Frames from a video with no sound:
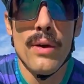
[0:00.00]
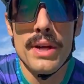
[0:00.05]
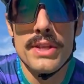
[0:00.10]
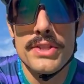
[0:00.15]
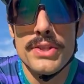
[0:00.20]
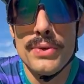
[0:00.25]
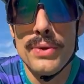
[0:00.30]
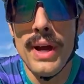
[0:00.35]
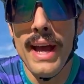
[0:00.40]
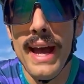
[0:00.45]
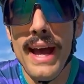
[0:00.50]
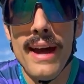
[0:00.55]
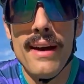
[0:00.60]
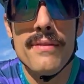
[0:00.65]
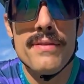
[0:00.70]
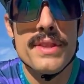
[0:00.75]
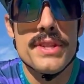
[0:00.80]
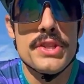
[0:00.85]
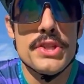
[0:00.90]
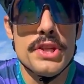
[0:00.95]
I do
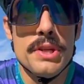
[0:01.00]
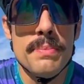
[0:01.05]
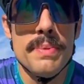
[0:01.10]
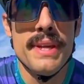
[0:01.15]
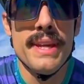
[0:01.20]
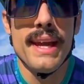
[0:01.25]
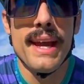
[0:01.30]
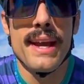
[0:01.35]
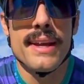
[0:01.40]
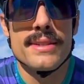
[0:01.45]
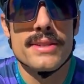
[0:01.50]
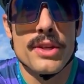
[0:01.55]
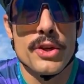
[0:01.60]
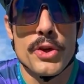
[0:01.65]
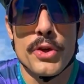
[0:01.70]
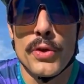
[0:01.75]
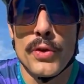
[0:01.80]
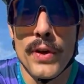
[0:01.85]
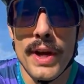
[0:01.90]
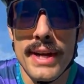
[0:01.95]
have the GPX
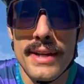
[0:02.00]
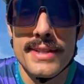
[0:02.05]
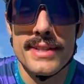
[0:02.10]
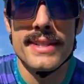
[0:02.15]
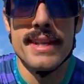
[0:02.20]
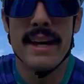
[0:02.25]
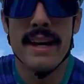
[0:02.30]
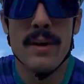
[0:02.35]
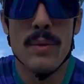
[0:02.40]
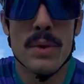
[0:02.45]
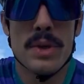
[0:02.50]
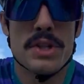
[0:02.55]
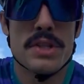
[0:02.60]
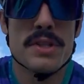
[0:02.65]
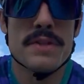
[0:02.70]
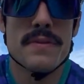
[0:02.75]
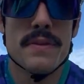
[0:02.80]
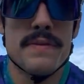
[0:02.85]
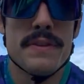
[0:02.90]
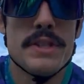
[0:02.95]
crank set, which
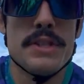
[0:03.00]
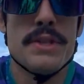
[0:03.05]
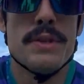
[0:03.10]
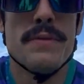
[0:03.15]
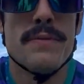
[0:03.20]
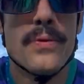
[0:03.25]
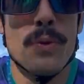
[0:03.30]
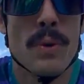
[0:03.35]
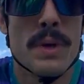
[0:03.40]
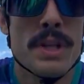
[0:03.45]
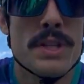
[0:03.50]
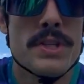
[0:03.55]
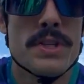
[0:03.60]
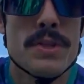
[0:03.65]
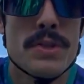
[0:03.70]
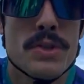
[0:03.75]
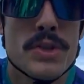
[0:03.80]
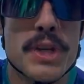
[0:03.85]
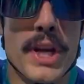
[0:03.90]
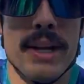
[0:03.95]
is
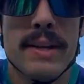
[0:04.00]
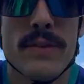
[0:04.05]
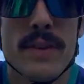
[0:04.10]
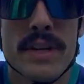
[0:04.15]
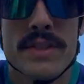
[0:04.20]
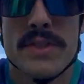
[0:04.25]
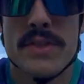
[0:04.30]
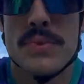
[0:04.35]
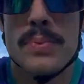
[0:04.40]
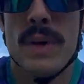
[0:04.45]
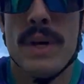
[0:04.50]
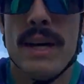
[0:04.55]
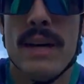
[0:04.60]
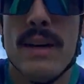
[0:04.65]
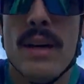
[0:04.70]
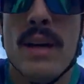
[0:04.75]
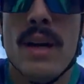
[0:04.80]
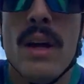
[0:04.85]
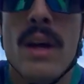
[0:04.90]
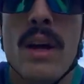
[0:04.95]
5242 chain rings as
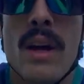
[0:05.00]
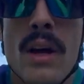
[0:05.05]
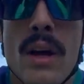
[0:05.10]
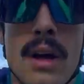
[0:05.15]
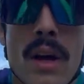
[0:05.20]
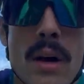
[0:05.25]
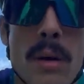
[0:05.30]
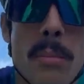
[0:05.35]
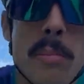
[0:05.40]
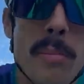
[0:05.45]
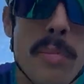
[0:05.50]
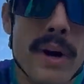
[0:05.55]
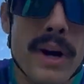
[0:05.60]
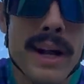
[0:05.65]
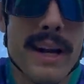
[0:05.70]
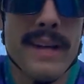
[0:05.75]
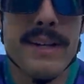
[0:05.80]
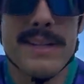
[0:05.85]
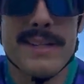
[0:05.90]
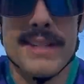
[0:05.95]
well,
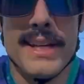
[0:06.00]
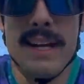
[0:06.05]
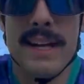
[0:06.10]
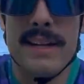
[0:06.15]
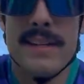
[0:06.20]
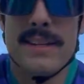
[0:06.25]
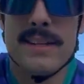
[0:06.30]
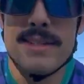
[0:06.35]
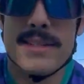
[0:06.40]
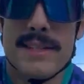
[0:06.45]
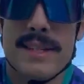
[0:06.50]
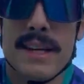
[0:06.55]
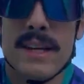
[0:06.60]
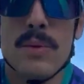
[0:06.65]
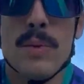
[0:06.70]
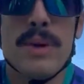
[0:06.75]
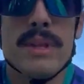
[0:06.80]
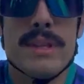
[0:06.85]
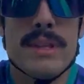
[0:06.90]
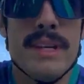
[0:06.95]
but I decided to
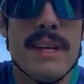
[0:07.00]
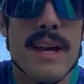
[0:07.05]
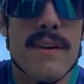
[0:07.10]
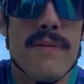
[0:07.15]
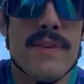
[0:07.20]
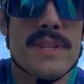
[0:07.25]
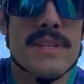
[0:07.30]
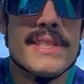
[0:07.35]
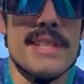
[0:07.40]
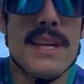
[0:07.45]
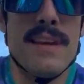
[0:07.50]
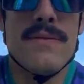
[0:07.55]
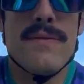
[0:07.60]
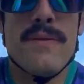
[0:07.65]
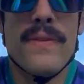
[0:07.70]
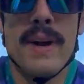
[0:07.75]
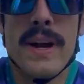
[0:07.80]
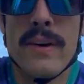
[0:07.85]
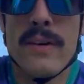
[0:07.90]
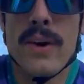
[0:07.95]
stick with the FSA
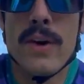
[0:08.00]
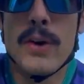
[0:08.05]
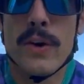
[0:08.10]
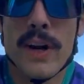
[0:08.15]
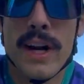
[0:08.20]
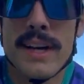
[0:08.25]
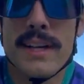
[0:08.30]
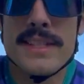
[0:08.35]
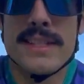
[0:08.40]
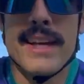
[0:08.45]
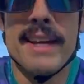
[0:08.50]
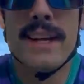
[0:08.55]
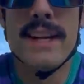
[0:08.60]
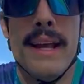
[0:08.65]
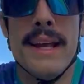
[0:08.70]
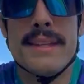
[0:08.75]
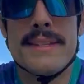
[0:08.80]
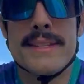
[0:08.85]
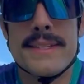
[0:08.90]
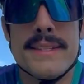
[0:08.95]
Vero crankset.
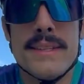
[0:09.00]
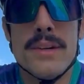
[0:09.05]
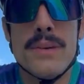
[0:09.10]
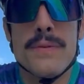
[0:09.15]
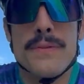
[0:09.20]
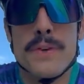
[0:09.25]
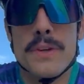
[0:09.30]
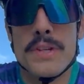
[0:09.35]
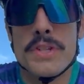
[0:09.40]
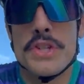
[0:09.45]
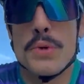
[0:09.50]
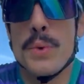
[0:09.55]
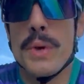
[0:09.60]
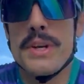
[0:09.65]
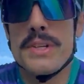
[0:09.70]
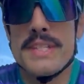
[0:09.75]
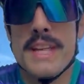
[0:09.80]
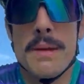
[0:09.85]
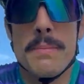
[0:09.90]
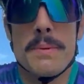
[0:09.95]
It's still for a square
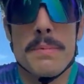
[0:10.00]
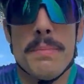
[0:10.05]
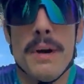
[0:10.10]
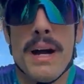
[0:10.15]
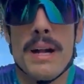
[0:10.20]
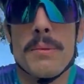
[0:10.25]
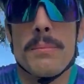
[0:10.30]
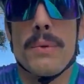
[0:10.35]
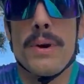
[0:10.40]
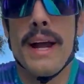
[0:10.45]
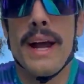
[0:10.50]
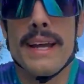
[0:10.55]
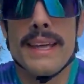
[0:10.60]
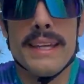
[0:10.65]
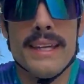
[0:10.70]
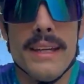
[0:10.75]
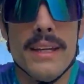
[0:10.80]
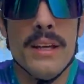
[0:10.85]
taper bottom bracket,